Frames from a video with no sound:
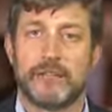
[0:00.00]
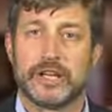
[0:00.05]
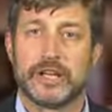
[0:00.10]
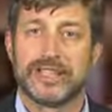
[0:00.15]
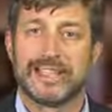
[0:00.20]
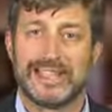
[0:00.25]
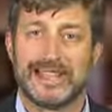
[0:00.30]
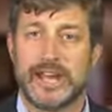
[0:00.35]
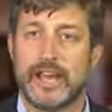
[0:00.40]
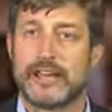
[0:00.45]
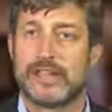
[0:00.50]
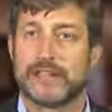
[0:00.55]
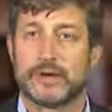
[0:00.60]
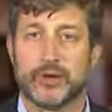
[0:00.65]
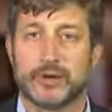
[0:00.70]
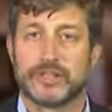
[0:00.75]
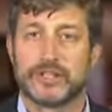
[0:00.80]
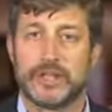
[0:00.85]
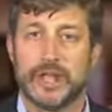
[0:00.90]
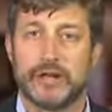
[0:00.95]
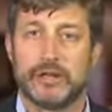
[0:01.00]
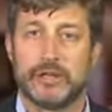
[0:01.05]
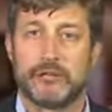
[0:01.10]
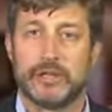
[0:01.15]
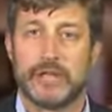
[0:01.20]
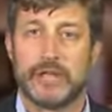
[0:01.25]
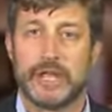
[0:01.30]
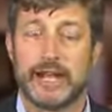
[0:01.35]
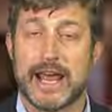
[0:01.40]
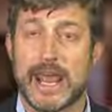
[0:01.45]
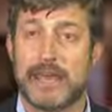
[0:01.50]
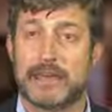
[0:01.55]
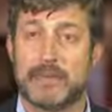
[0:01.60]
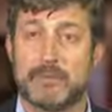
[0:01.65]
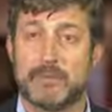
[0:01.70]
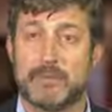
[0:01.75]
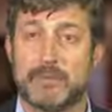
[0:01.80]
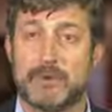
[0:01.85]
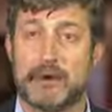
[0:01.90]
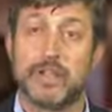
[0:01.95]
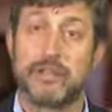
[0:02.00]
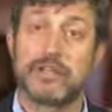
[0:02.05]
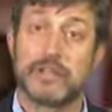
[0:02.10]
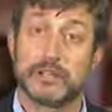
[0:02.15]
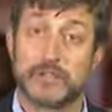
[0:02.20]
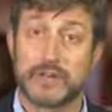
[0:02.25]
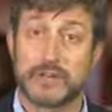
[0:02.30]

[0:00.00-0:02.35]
Today, of course, that would be anathema both to